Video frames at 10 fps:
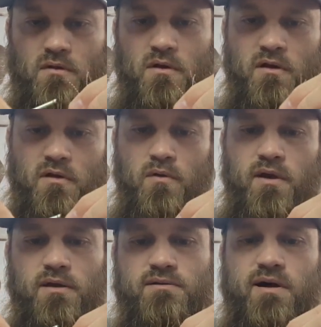and go
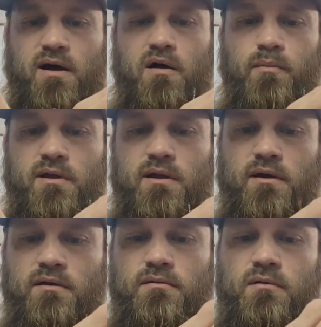ahead and tie them
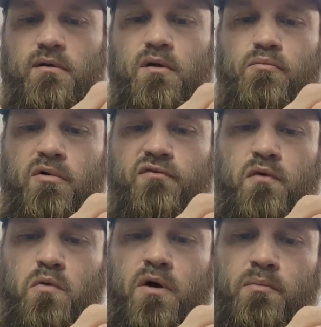in
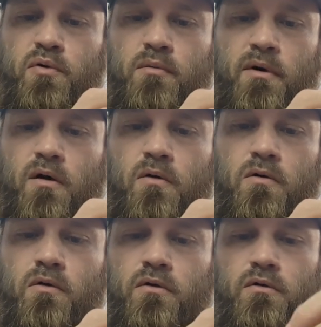before I put my
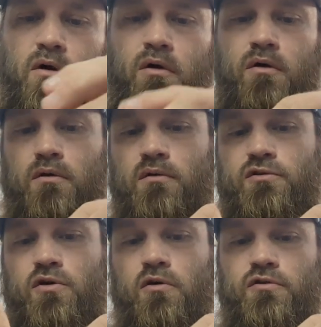
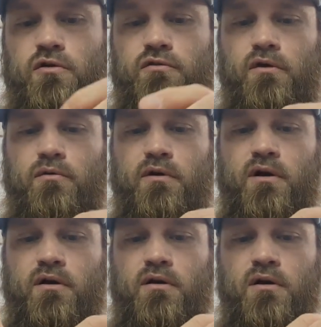chartreuse on
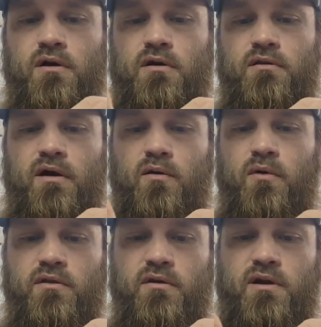there. That
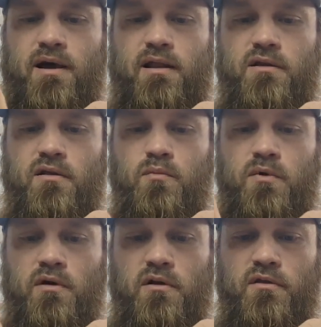way they're kind of in the
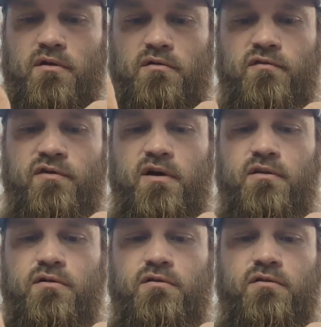middle of the
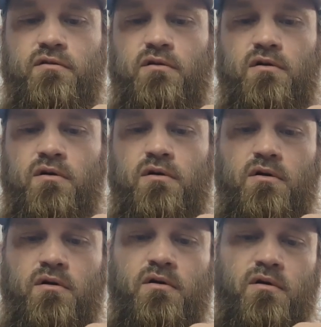feathers
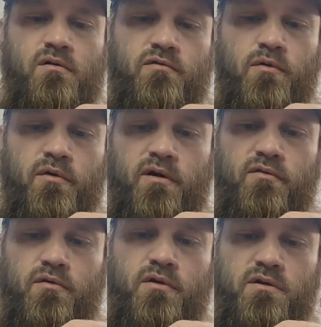for
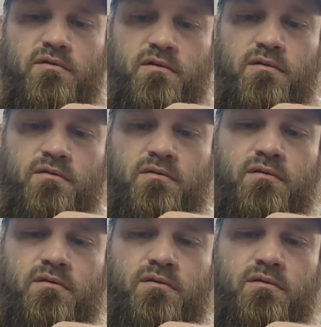whatever reason.